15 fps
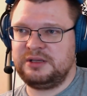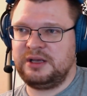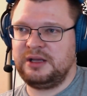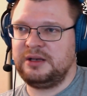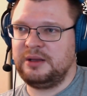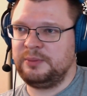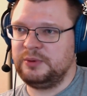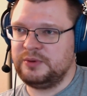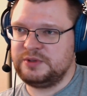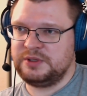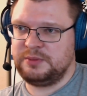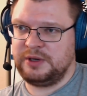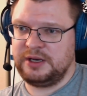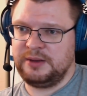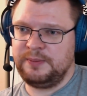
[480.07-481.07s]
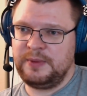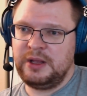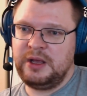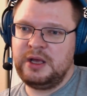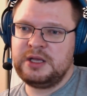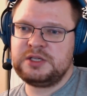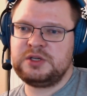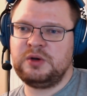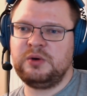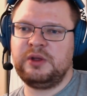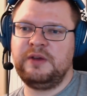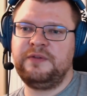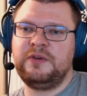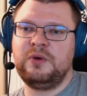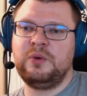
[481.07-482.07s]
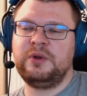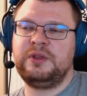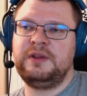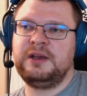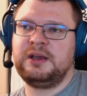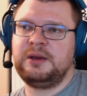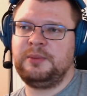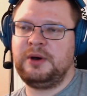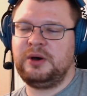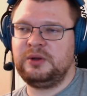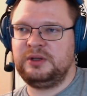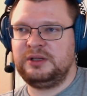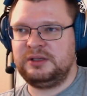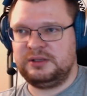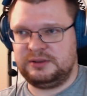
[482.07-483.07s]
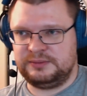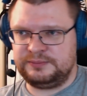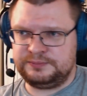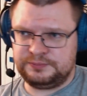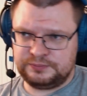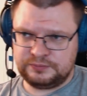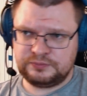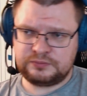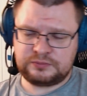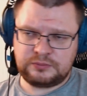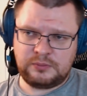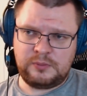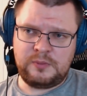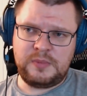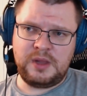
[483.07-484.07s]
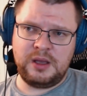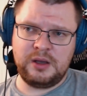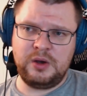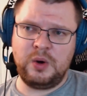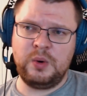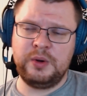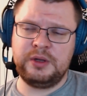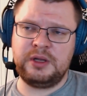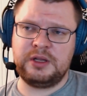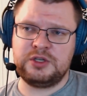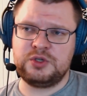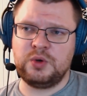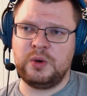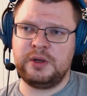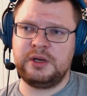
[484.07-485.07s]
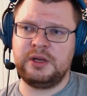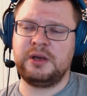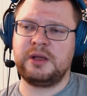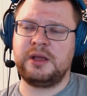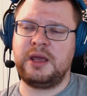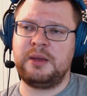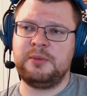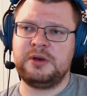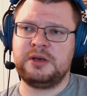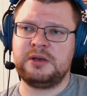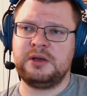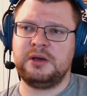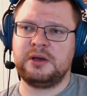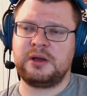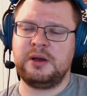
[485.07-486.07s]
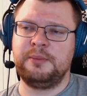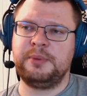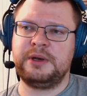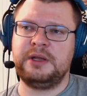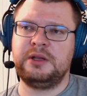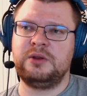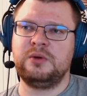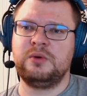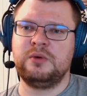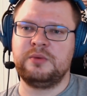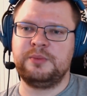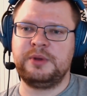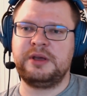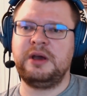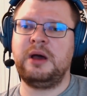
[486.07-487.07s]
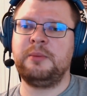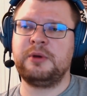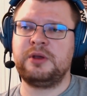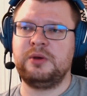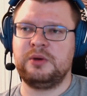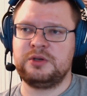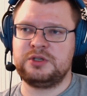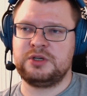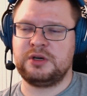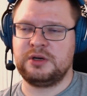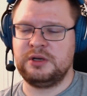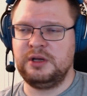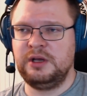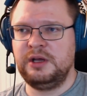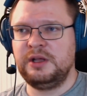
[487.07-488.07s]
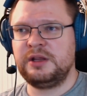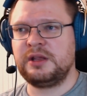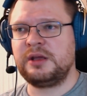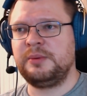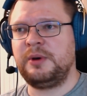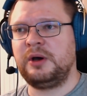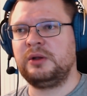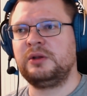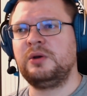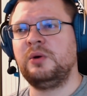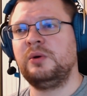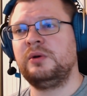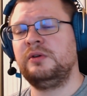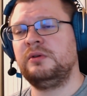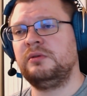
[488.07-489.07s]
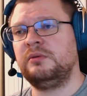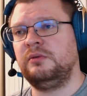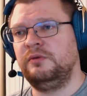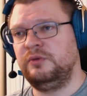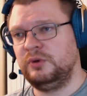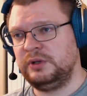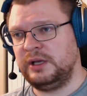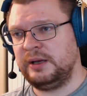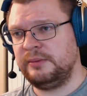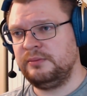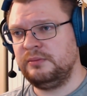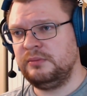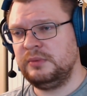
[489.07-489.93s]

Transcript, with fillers: end up losing money. So if you would think about going and joining a gaming uh, company to become a QA engineer, think about going full time,